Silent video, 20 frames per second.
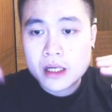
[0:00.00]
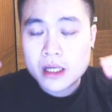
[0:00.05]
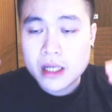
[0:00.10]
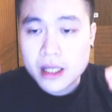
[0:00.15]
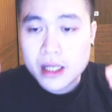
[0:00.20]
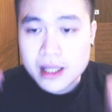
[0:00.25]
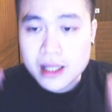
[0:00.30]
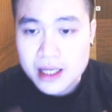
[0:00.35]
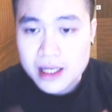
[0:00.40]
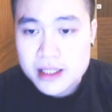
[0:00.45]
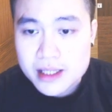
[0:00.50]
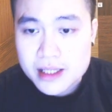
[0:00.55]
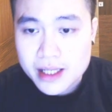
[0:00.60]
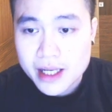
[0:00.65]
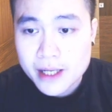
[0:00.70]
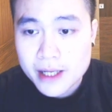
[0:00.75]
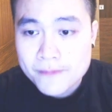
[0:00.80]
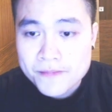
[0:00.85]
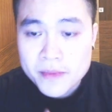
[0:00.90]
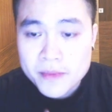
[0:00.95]

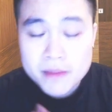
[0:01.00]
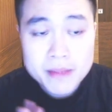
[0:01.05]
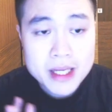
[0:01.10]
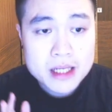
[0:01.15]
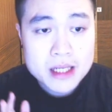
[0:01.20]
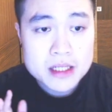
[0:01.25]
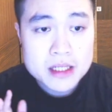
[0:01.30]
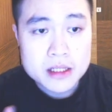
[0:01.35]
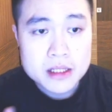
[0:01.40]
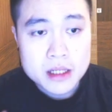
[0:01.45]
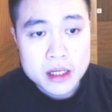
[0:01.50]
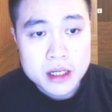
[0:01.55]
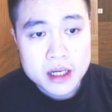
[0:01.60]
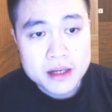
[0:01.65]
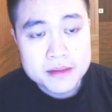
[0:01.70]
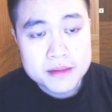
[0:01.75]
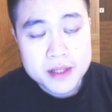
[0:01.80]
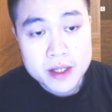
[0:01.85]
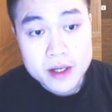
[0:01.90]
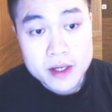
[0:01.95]
Lastly, because
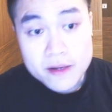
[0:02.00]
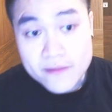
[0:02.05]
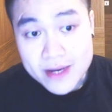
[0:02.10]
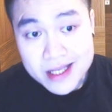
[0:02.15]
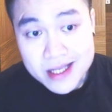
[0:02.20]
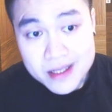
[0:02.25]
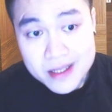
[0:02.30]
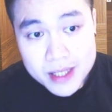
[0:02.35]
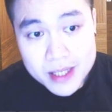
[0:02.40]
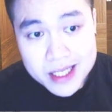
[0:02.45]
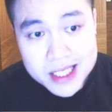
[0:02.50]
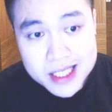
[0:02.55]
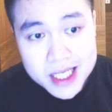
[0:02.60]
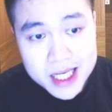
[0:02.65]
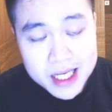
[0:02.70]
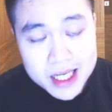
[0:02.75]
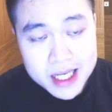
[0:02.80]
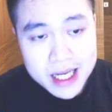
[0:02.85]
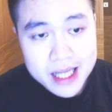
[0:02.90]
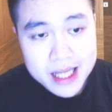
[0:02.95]
the
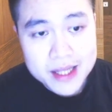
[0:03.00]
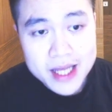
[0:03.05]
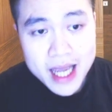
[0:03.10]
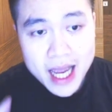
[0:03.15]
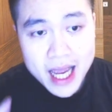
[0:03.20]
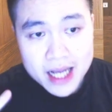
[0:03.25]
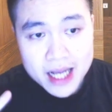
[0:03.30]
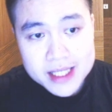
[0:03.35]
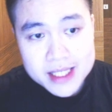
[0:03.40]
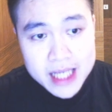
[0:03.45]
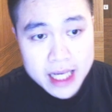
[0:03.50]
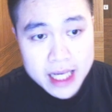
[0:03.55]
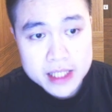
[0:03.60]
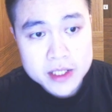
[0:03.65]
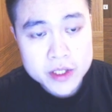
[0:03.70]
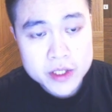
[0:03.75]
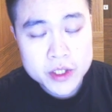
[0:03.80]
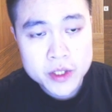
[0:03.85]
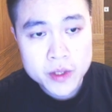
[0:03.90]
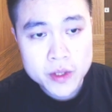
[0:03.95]
availability and the
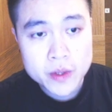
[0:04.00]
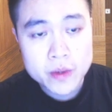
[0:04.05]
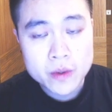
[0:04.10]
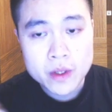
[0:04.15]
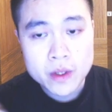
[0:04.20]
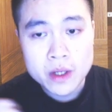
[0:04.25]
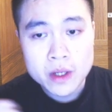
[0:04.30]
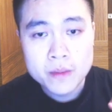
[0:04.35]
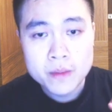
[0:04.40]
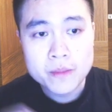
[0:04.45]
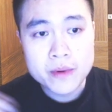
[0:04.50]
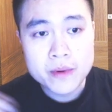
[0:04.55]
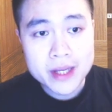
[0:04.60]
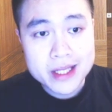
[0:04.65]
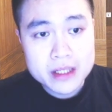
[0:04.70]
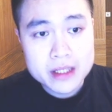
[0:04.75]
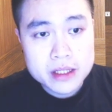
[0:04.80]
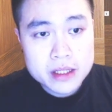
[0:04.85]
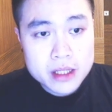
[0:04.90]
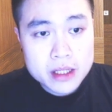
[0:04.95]
access to
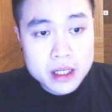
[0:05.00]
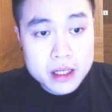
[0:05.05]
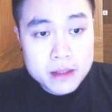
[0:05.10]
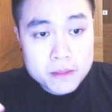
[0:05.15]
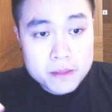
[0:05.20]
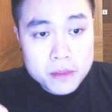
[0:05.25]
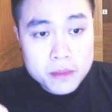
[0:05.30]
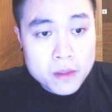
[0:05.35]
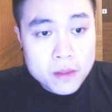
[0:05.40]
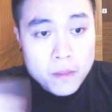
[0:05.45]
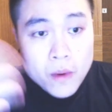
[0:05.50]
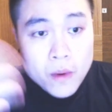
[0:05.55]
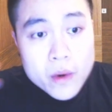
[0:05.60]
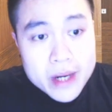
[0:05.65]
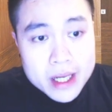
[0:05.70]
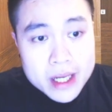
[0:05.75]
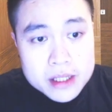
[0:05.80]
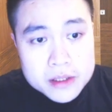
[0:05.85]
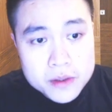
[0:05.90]
print components